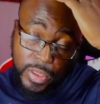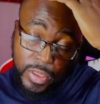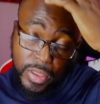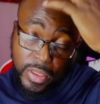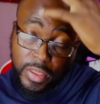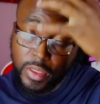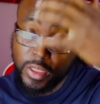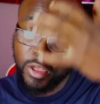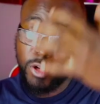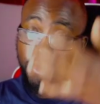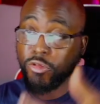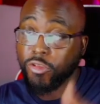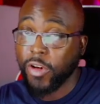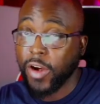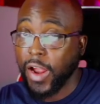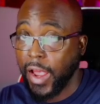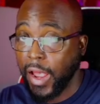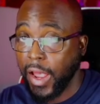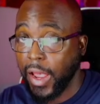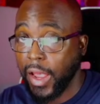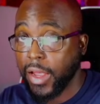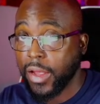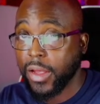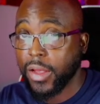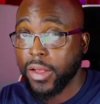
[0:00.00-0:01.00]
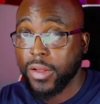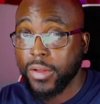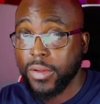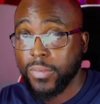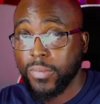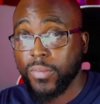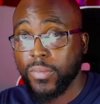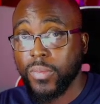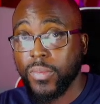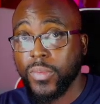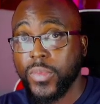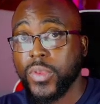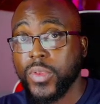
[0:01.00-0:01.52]
the rag
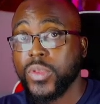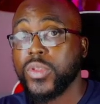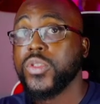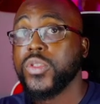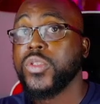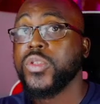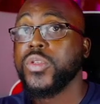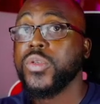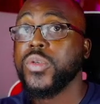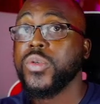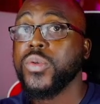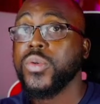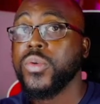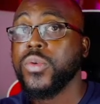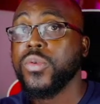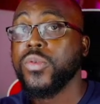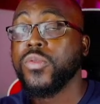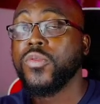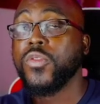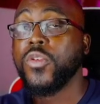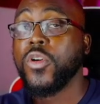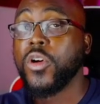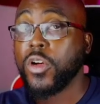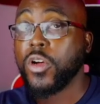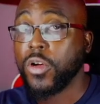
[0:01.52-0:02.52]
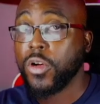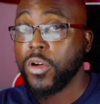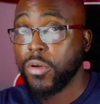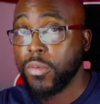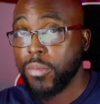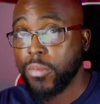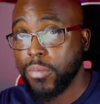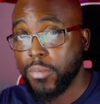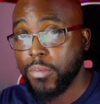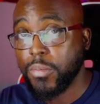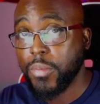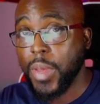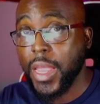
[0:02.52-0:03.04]
to for
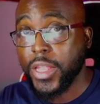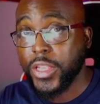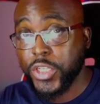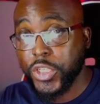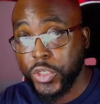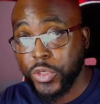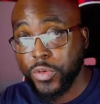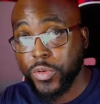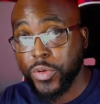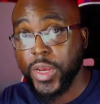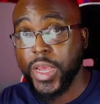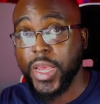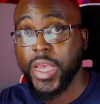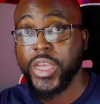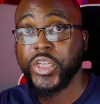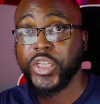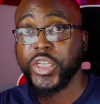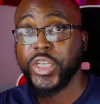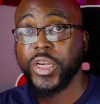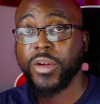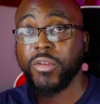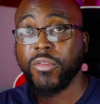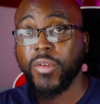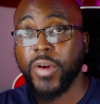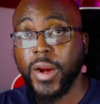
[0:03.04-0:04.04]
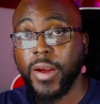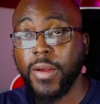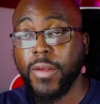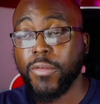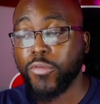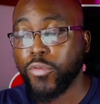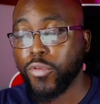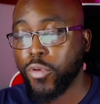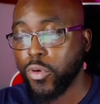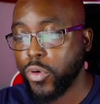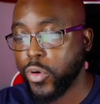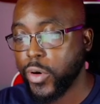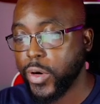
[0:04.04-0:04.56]
menstruation, right?
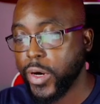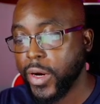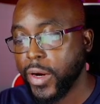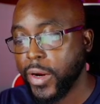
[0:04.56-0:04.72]
For